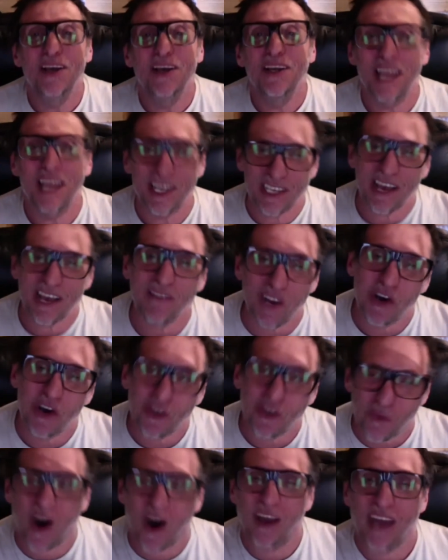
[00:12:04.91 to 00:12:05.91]
Let's have a
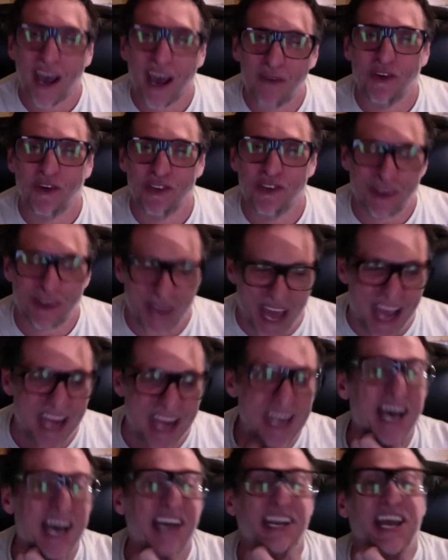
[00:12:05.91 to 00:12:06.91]
look why that wasn't
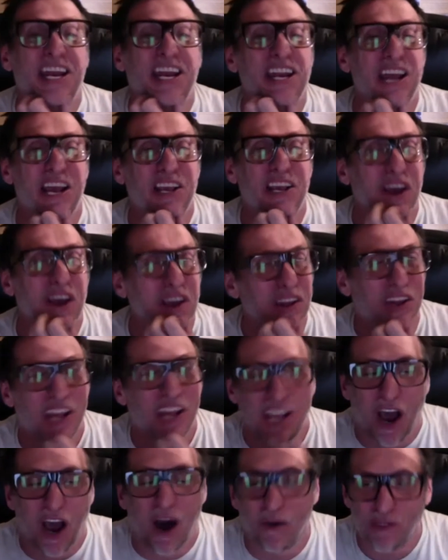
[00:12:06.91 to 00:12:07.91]
then." And then
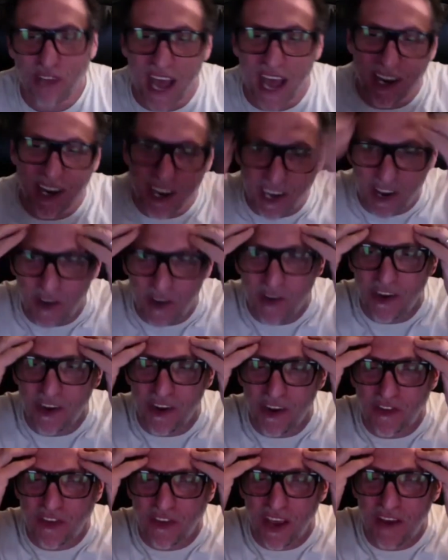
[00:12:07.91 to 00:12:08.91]
it calms down, and
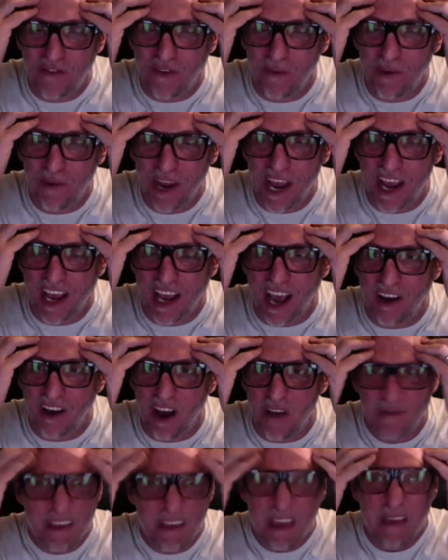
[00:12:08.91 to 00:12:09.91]
you think from the ego and
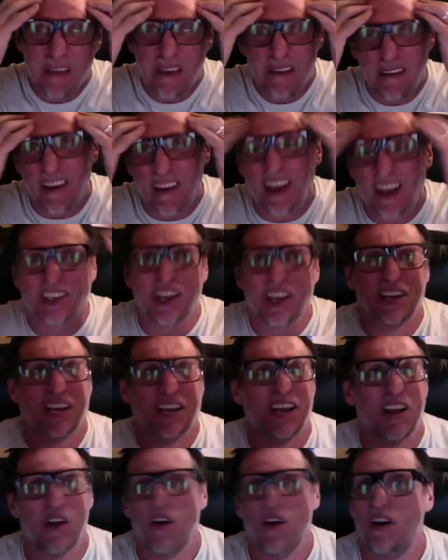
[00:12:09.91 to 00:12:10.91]
go, "Yeah." It's like,
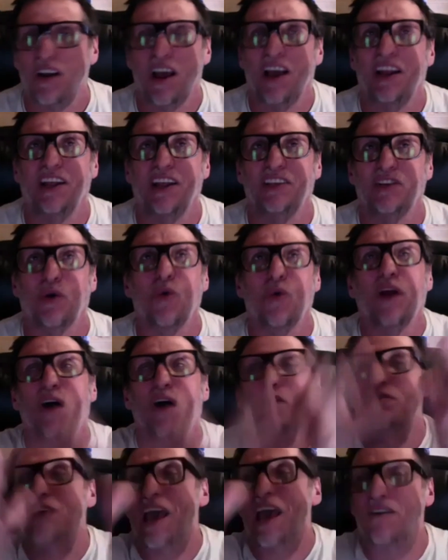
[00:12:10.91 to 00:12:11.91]
it's all
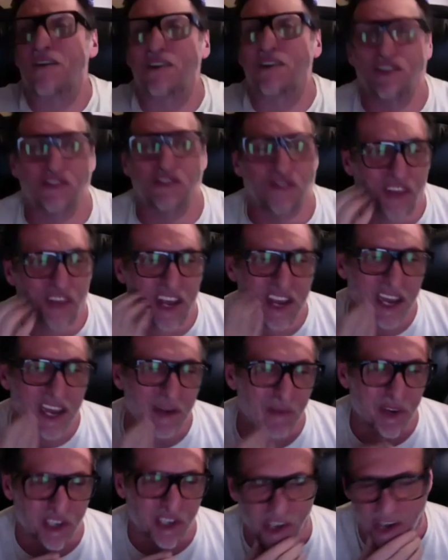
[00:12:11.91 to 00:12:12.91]
those errors of thinking
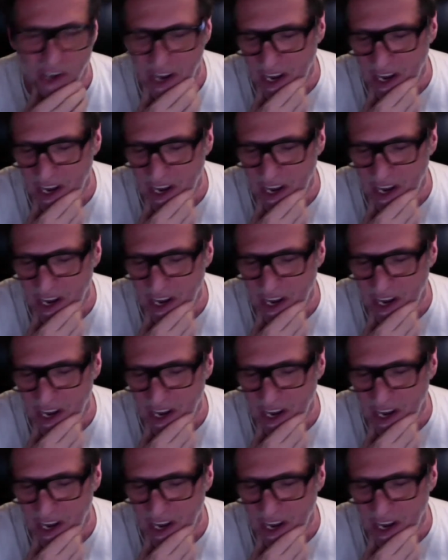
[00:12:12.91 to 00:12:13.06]
which are.